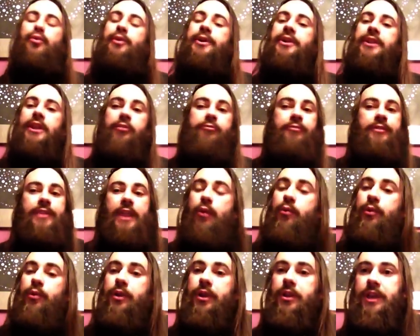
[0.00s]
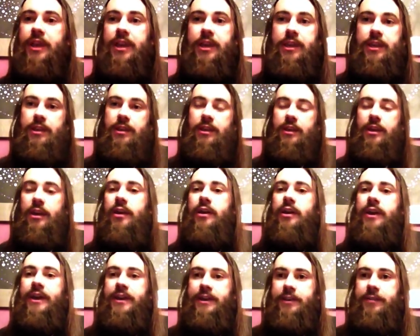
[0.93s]
do it half an hour a day,
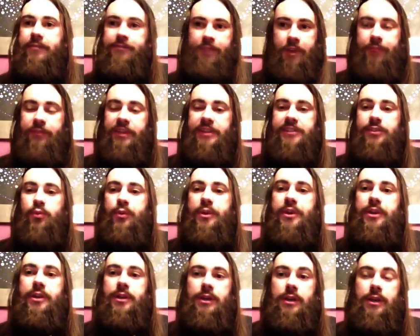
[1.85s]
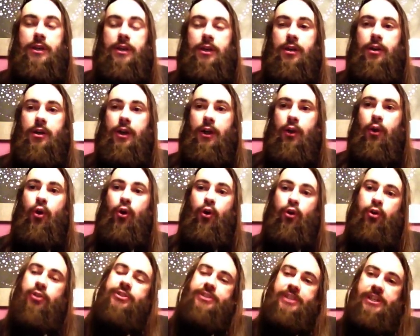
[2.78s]
5 days a week,
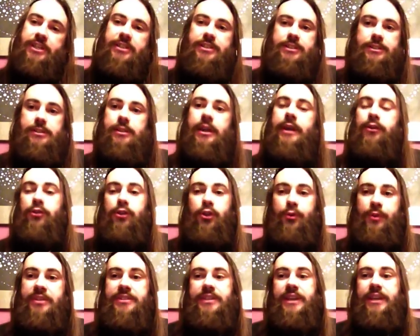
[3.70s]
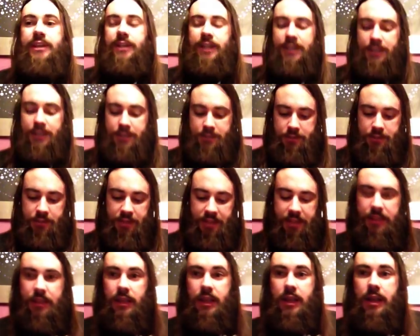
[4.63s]
or 6. I don't know exactly
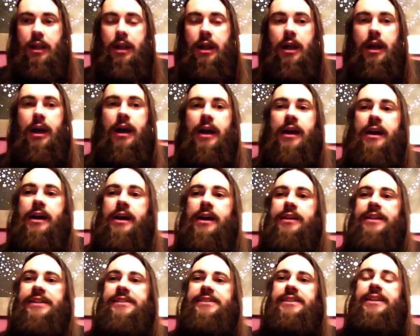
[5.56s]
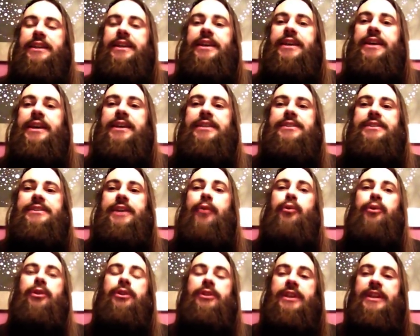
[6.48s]
that. The thing is, I
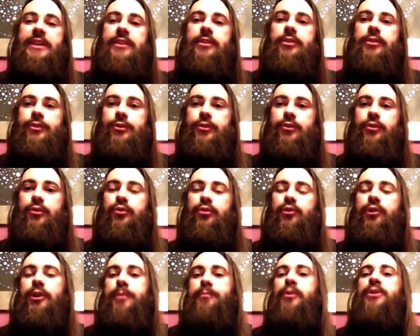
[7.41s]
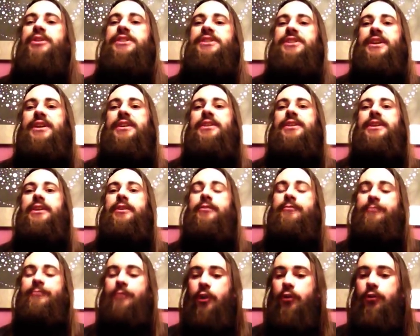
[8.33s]
will need to keep on
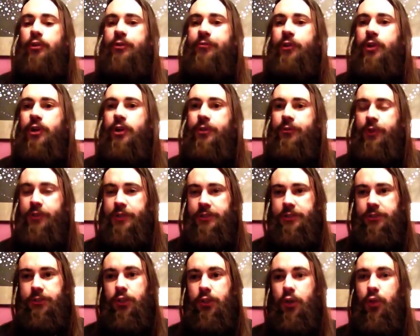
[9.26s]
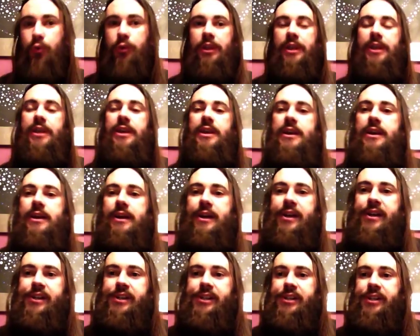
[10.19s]
studying very, very, very slowly
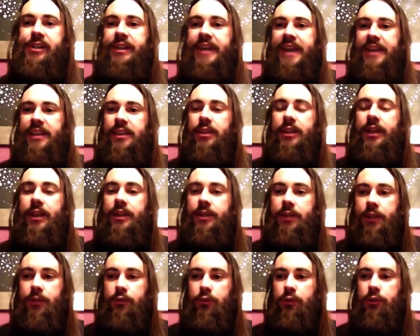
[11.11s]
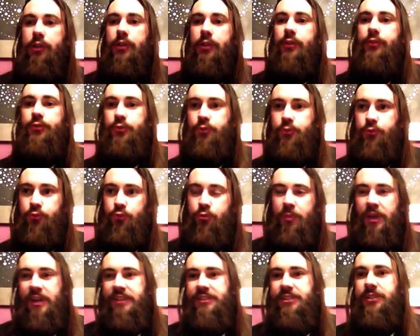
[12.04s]
Catalan in order to
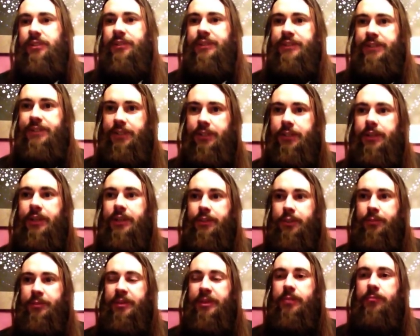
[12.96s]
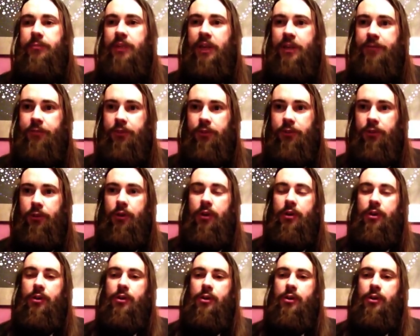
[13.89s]
master the intermediate level,